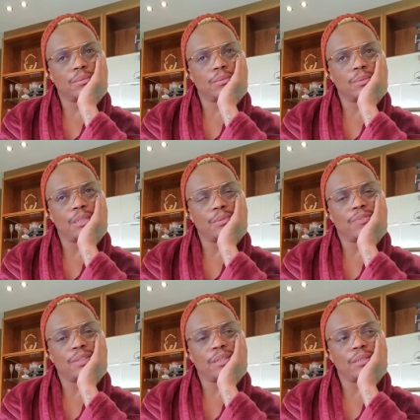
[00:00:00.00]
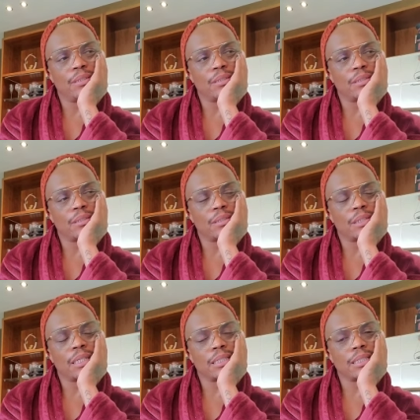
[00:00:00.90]
made me feel
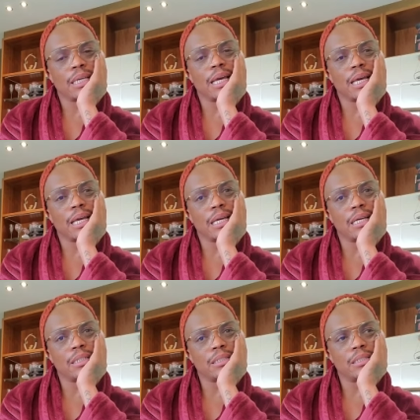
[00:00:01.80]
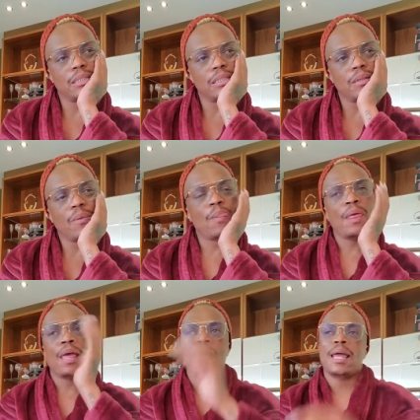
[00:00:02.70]
kind of sad.
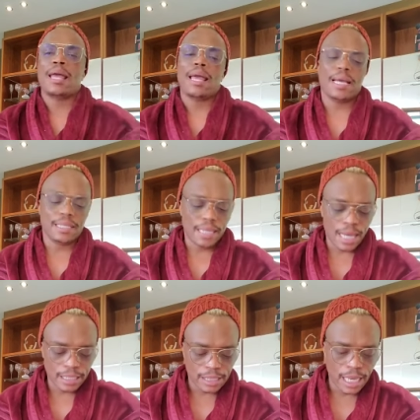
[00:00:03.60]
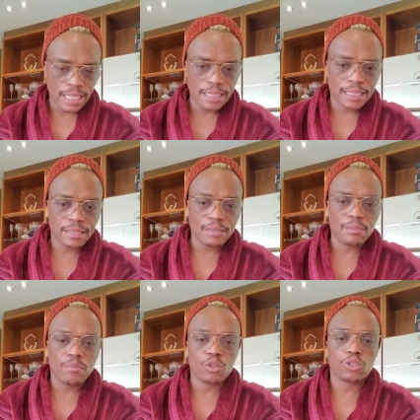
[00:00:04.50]
And as as
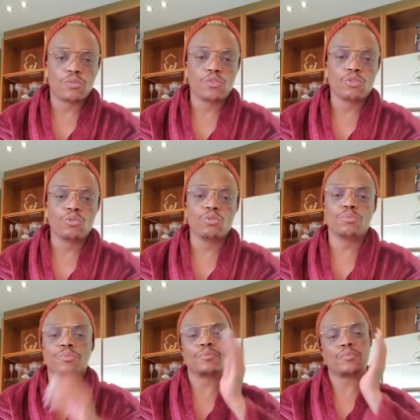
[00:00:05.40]
most of you